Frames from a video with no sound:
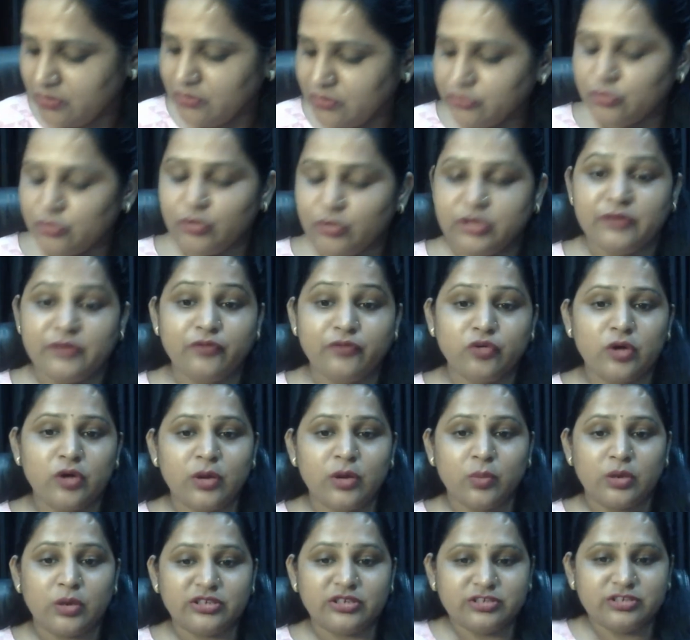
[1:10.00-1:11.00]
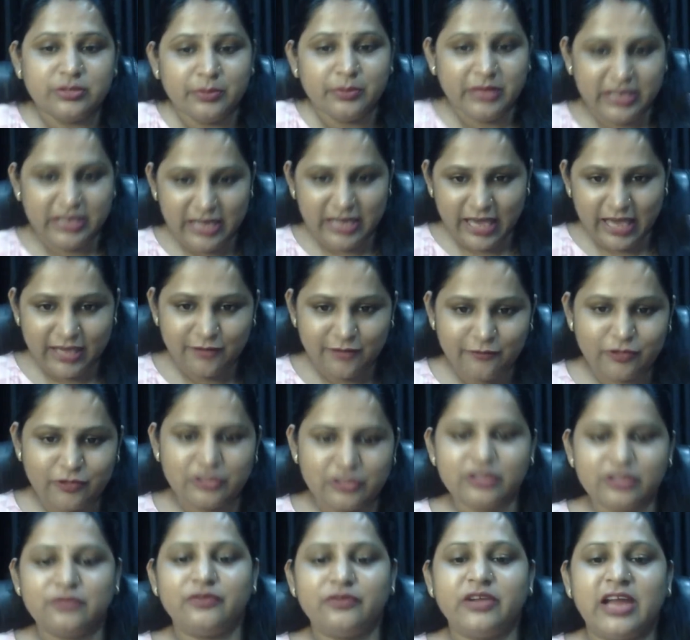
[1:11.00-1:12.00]
So if you are watching me live for
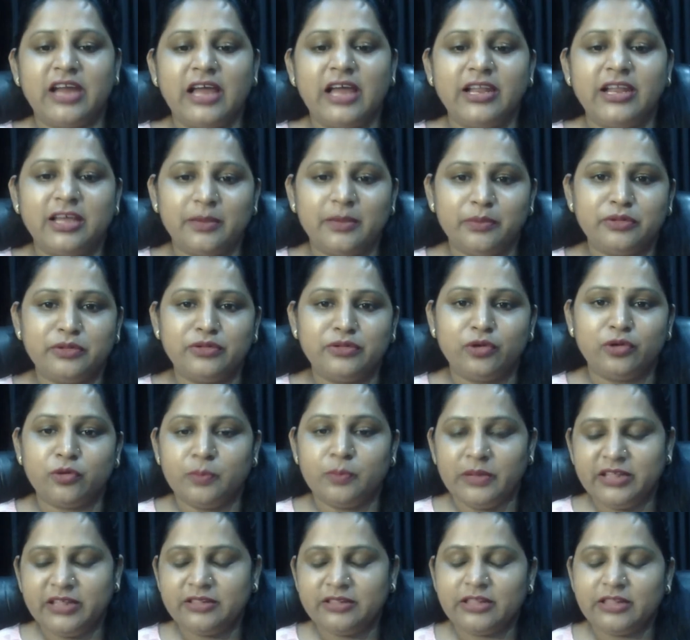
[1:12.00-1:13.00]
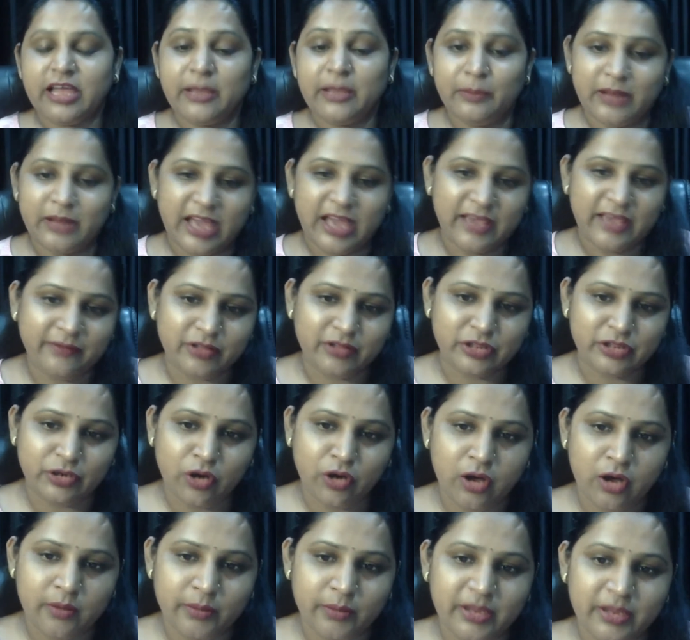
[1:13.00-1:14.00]
this finale episode, please type live in the
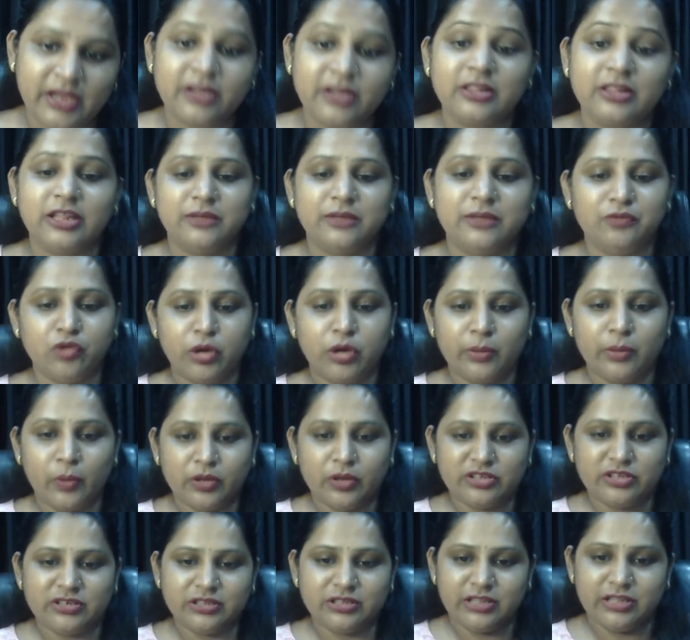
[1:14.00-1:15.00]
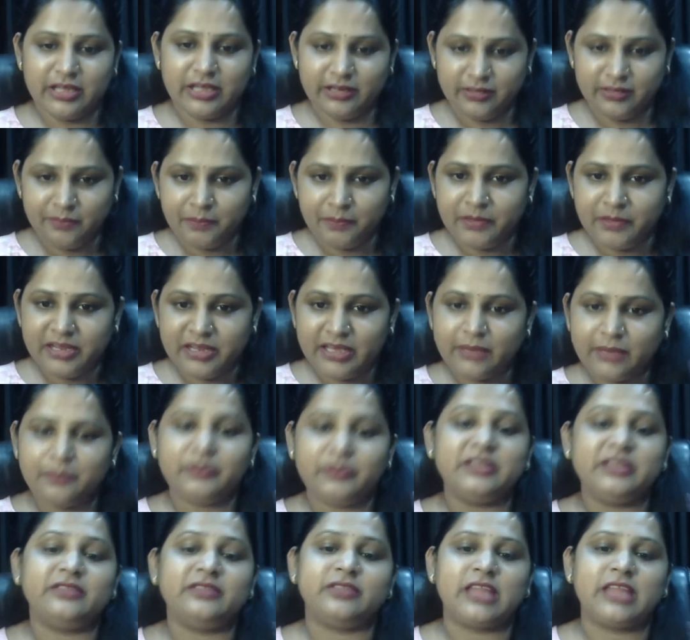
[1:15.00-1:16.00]
comments. If you are watching the replay,
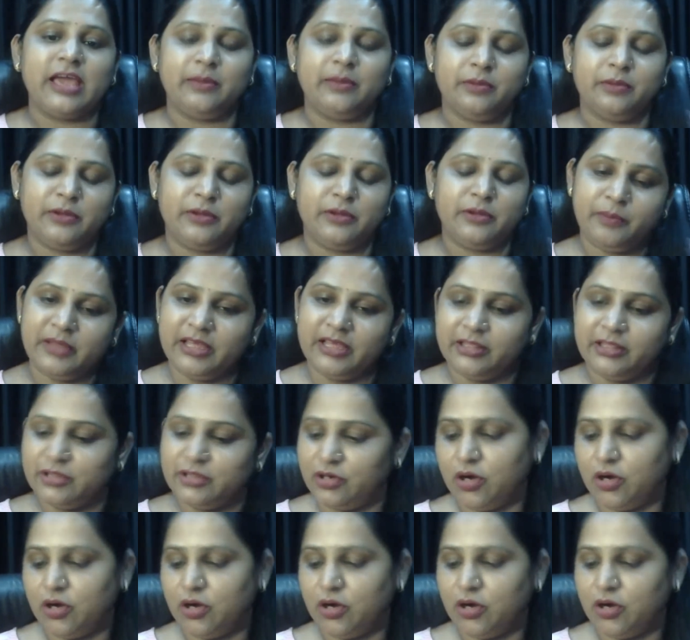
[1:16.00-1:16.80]
please type replay in the